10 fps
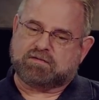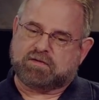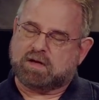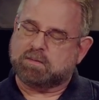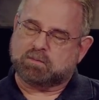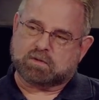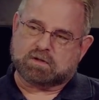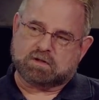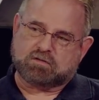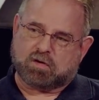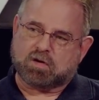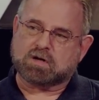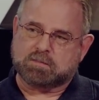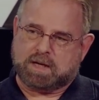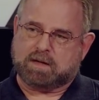segment, we're going to
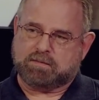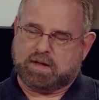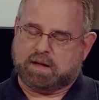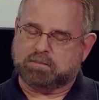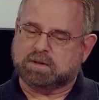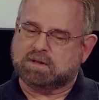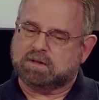talk about them.